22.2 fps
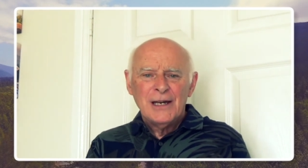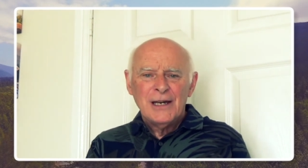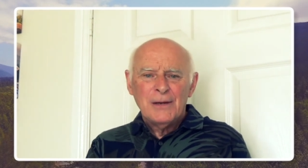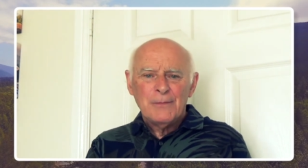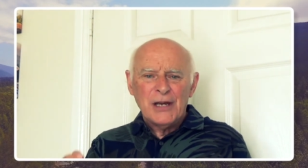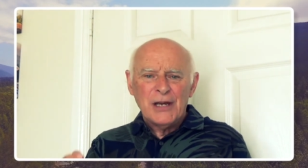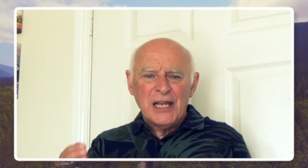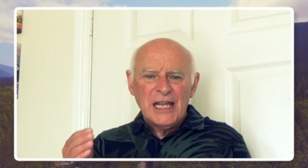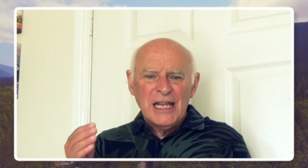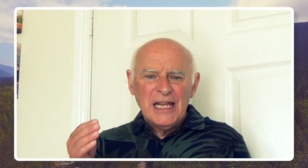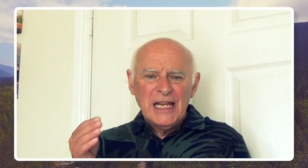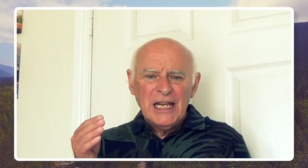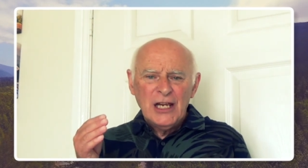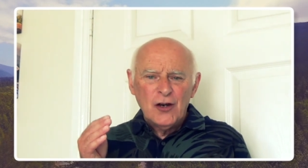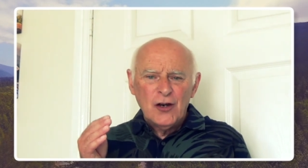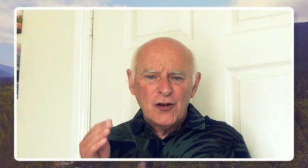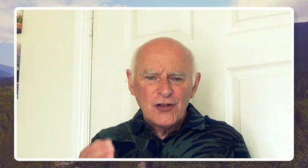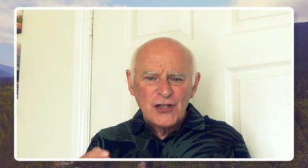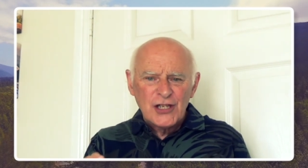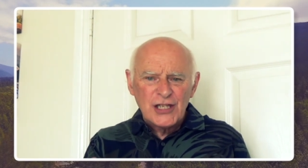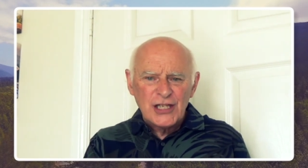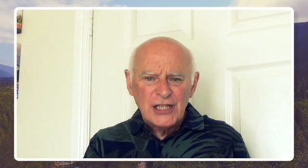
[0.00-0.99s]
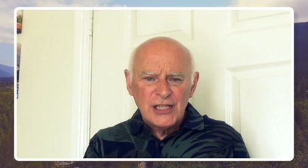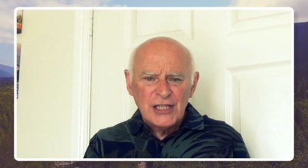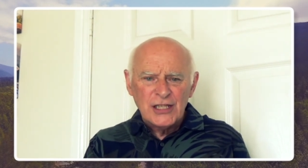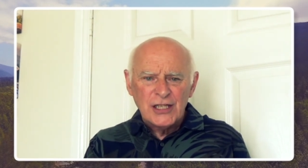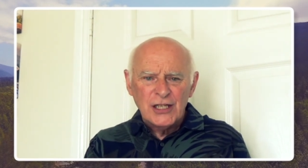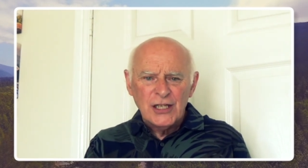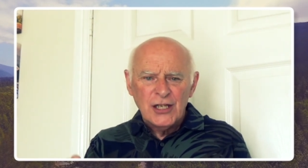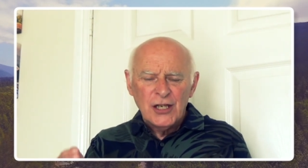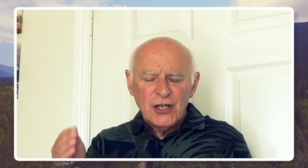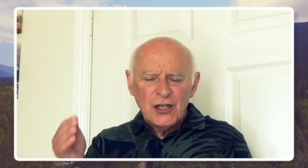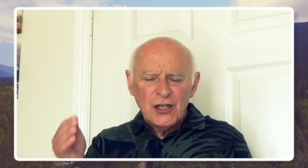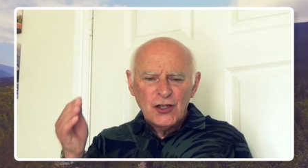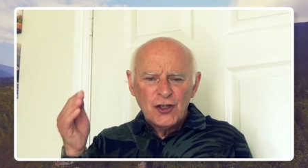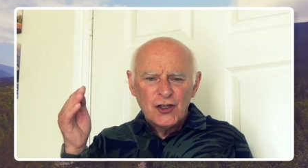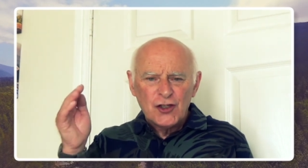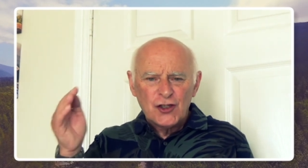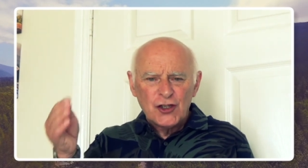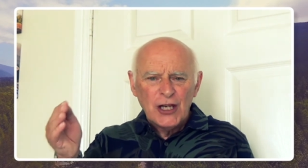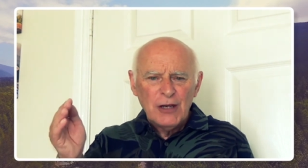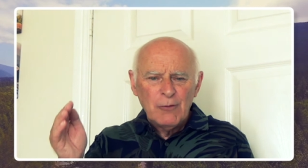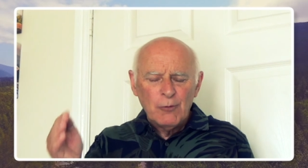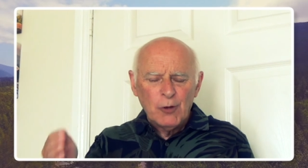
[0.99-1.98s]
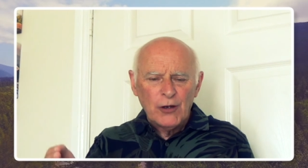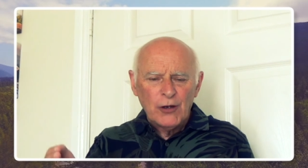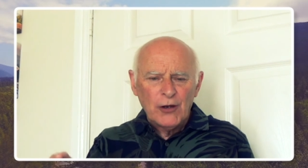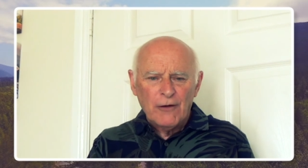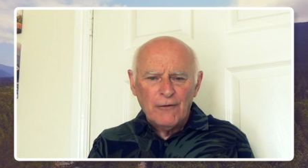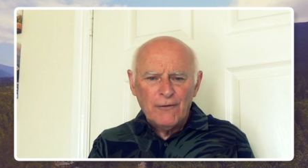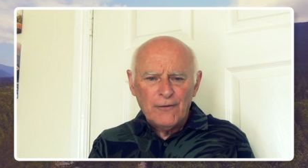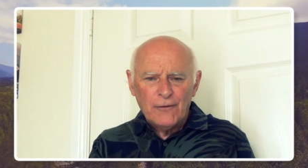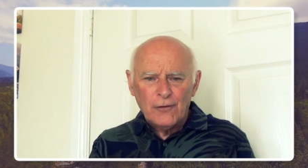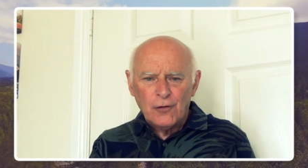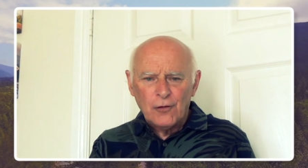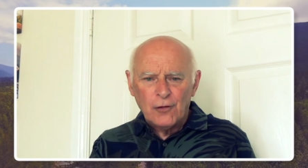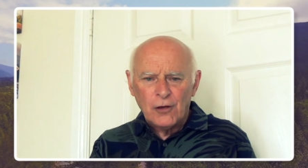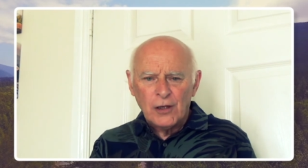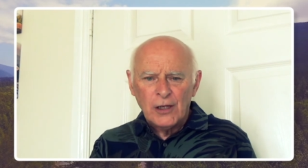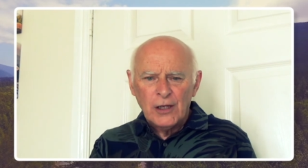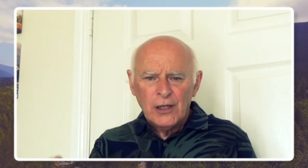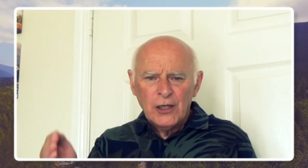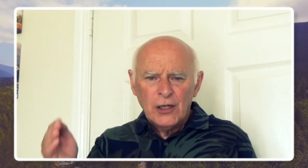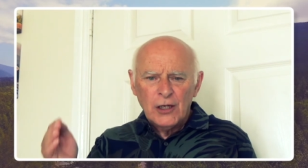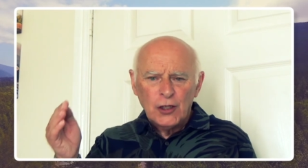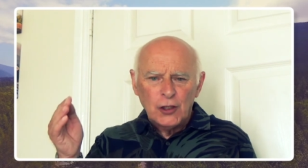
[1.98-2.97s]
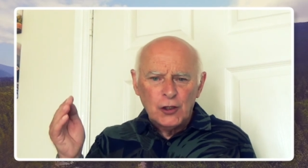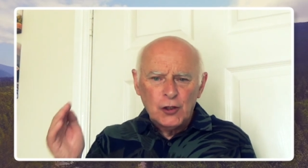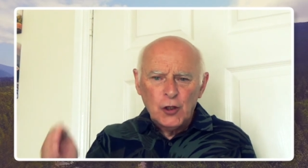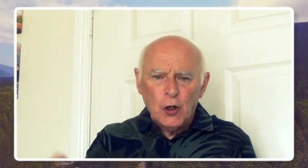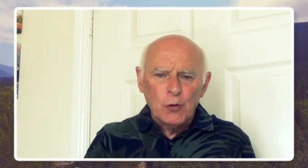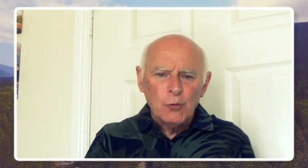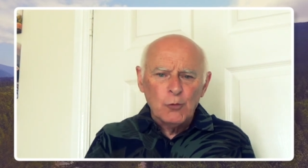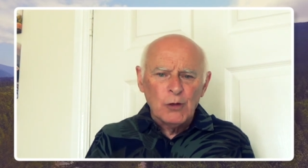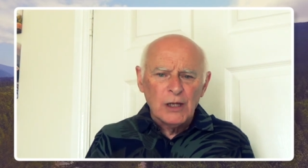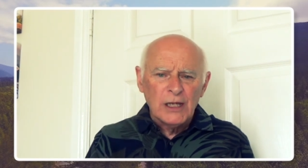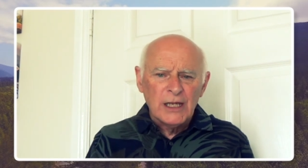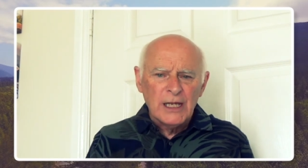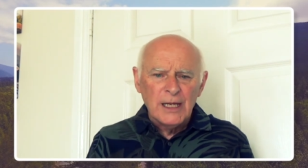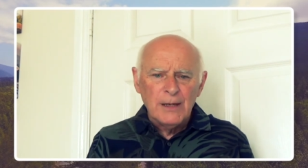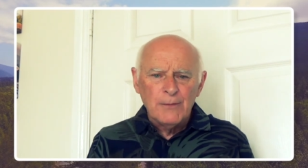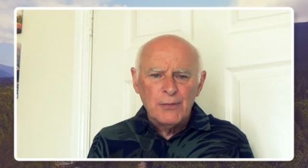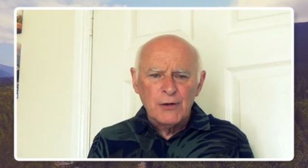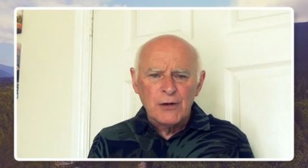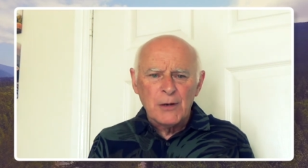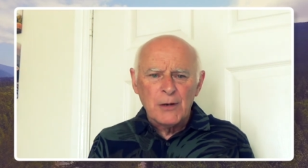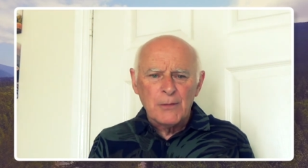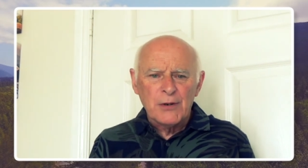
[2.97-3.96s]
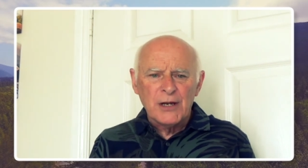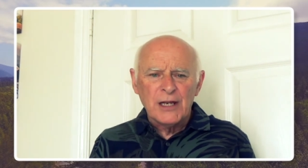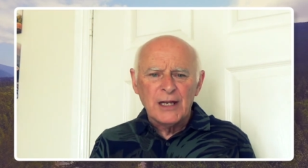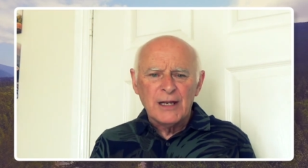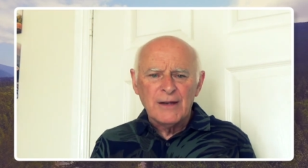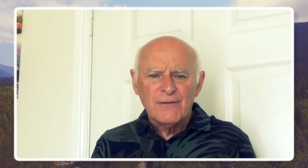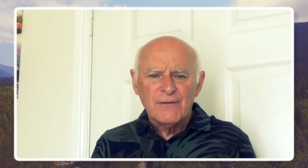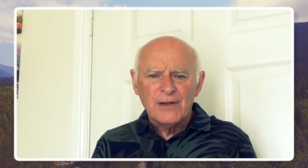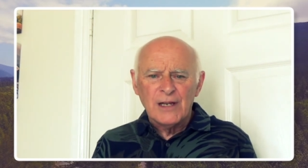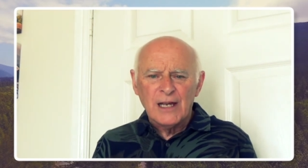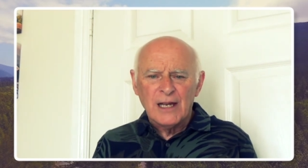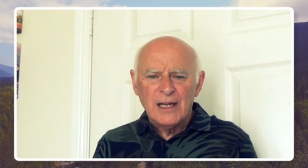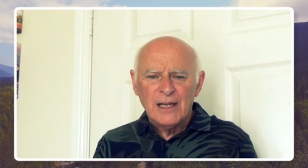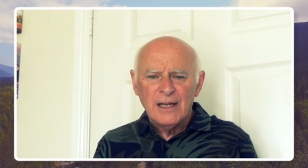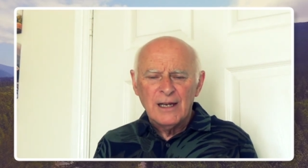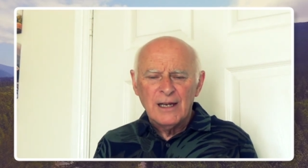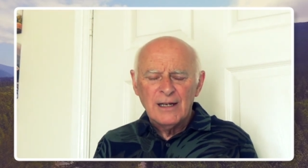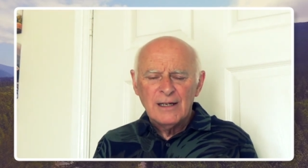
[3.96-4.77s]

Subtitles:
But in God's city, she will not fall. God will keep her at break of day.